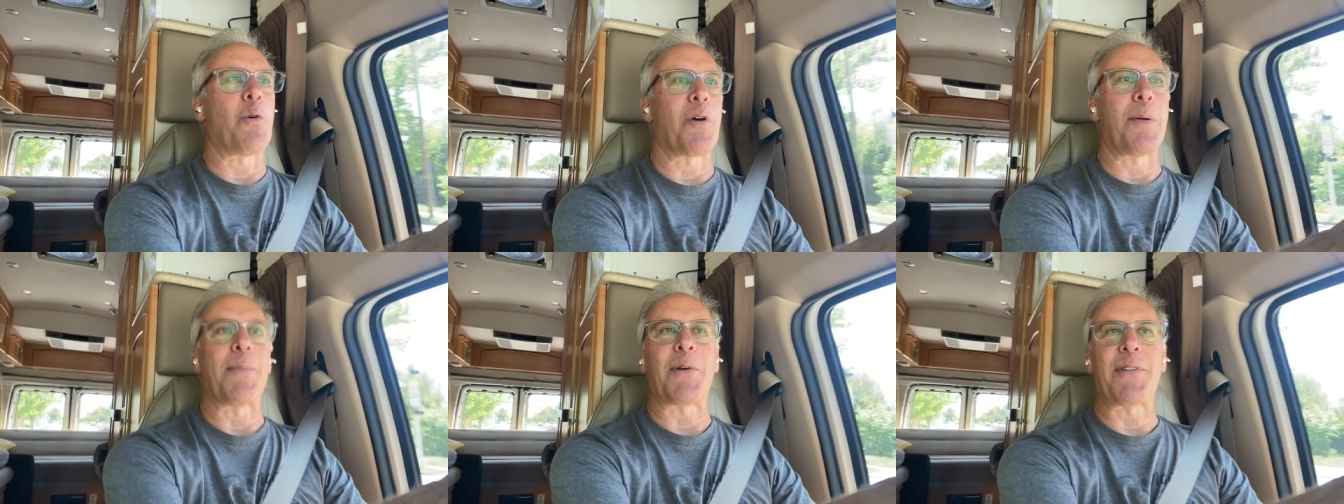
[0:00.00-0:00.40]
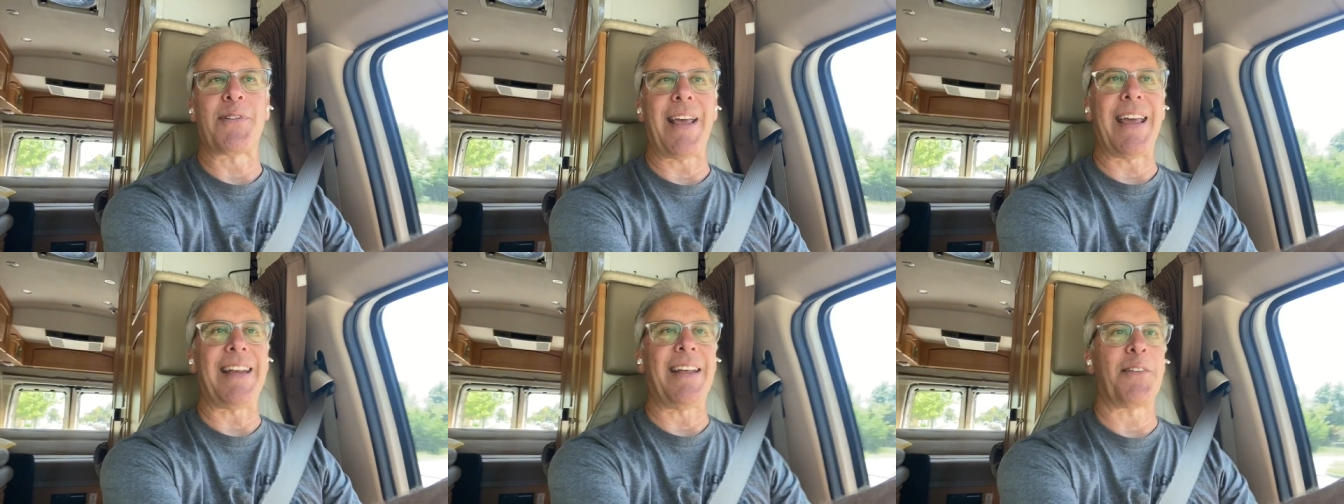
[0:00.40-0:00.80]
or a
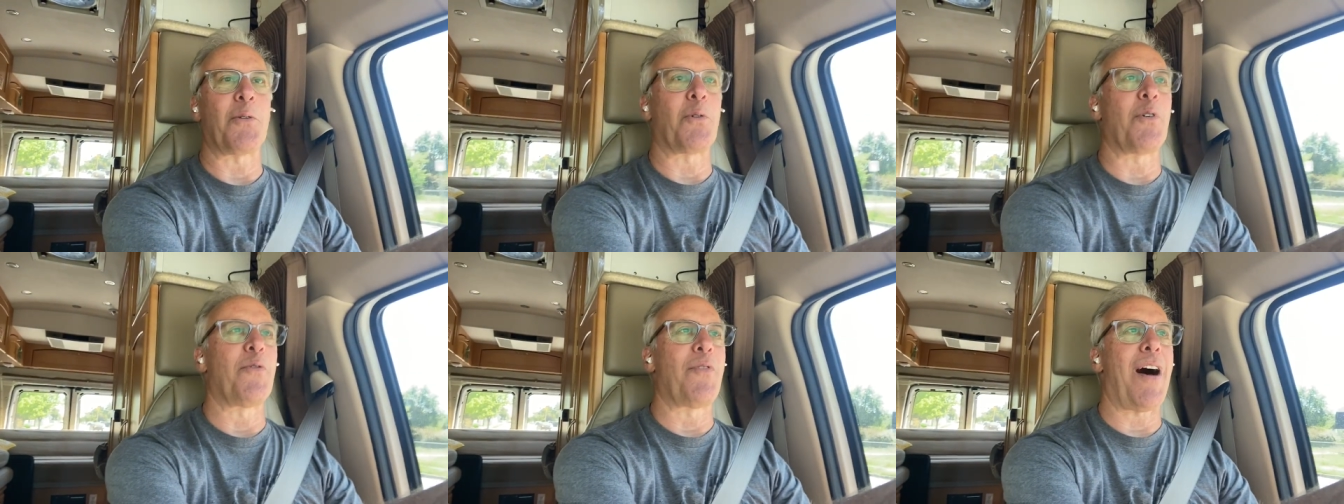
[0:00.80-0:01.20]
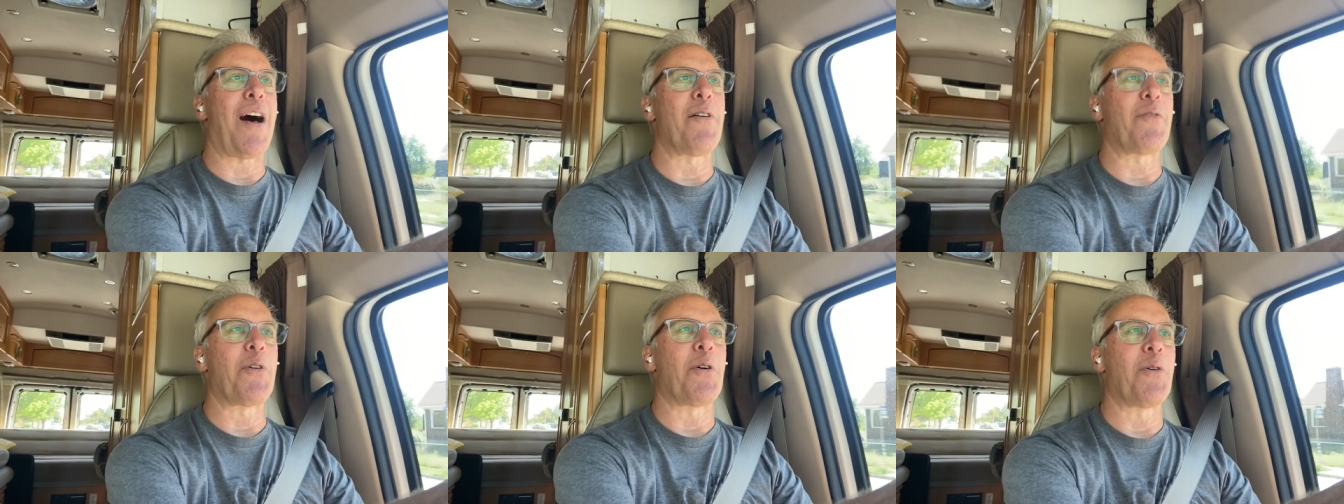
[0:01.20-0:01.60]
Mercedes or a
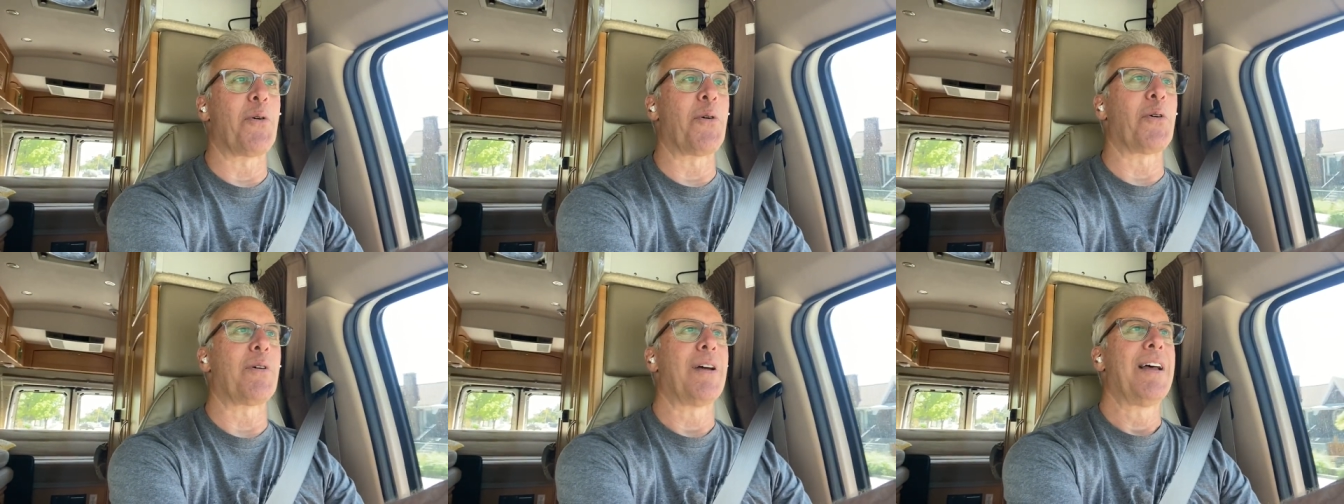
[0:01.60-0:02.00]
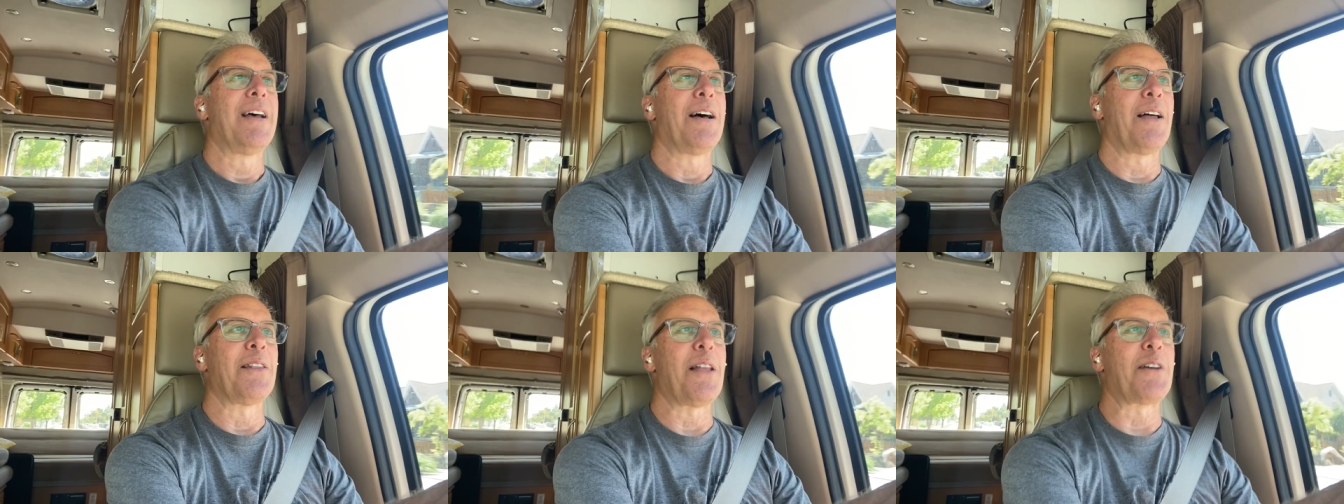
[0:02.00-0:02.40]
Volvo or
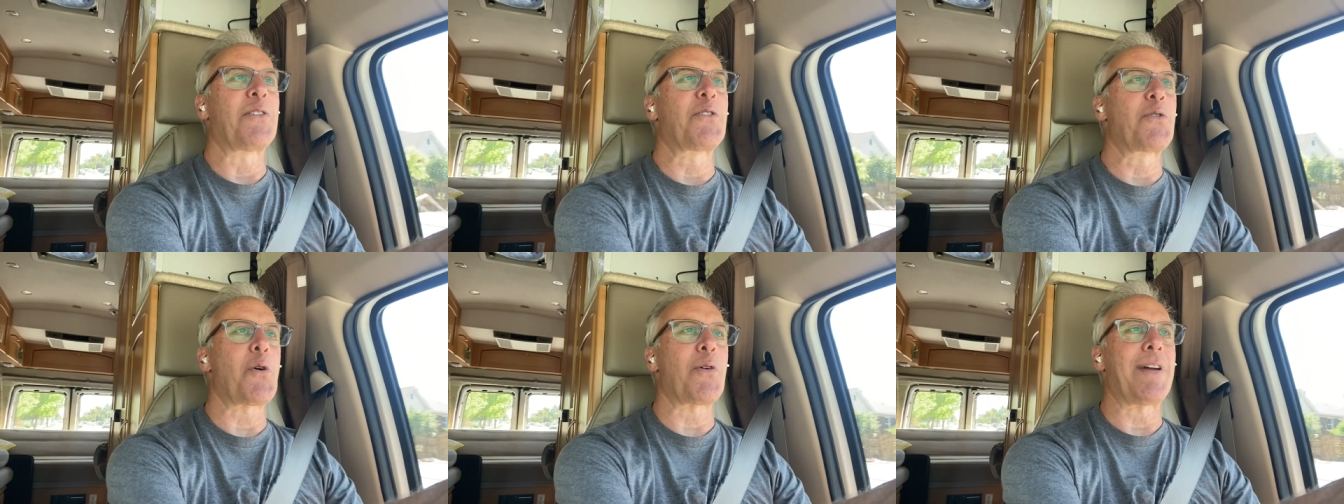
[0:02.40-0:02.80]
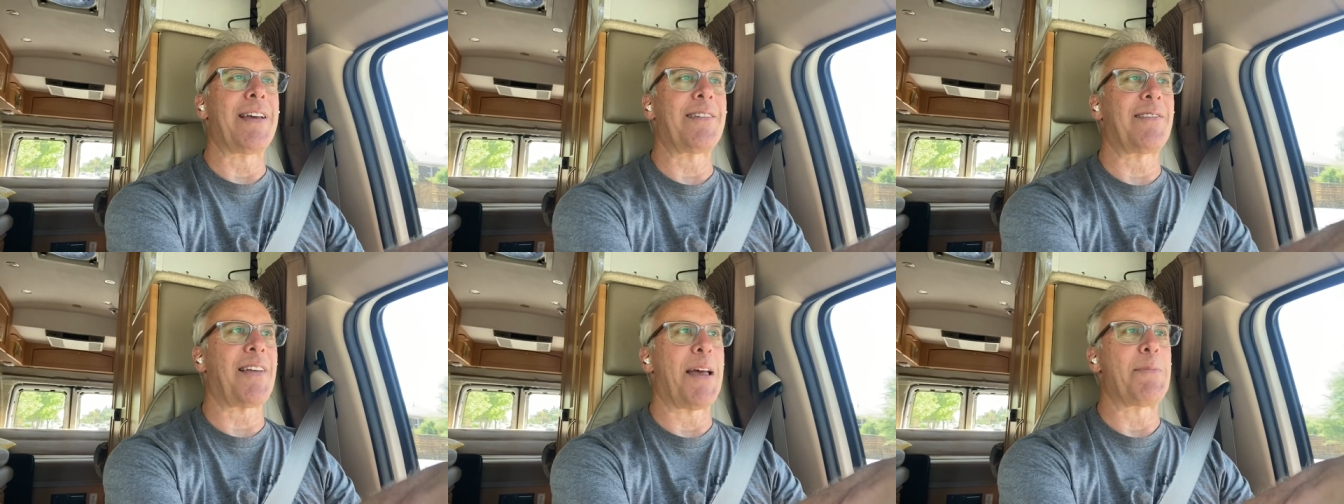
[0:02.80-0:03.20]
a
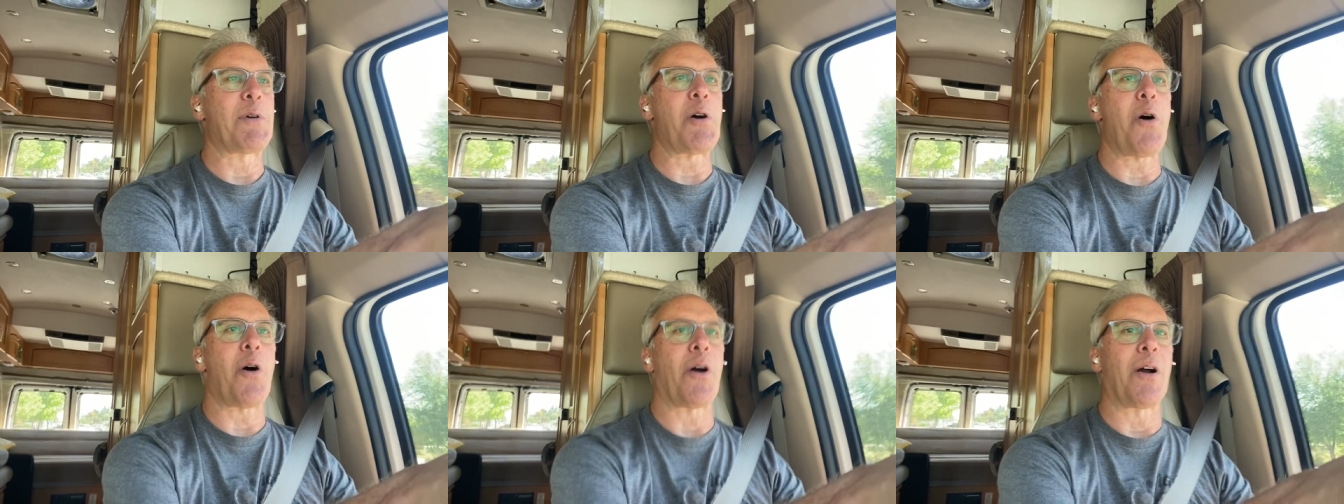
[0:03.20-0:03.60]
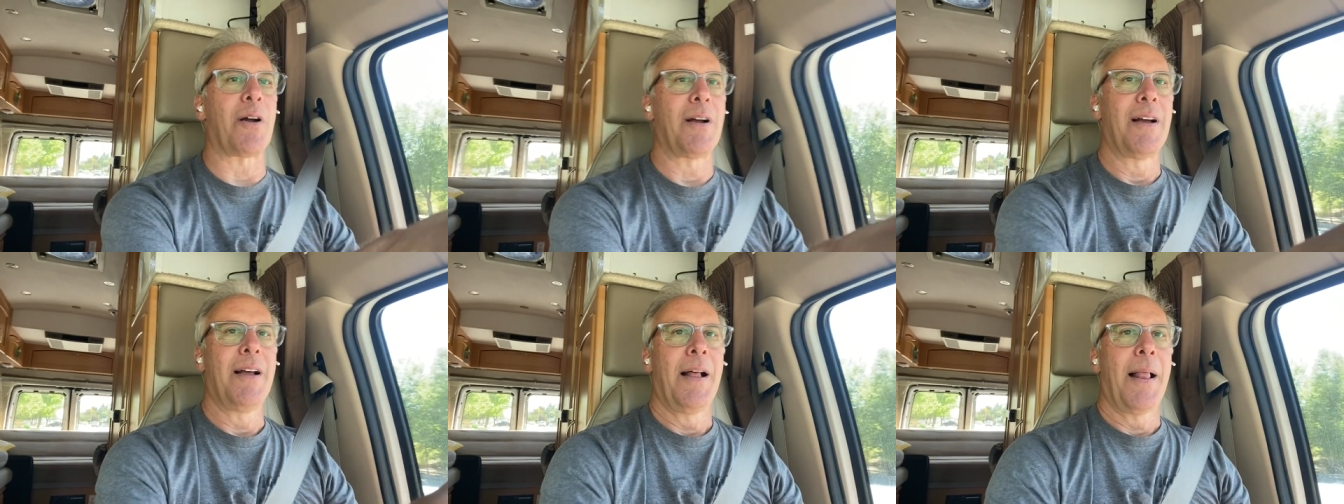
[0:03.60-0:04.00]
luxurious type car.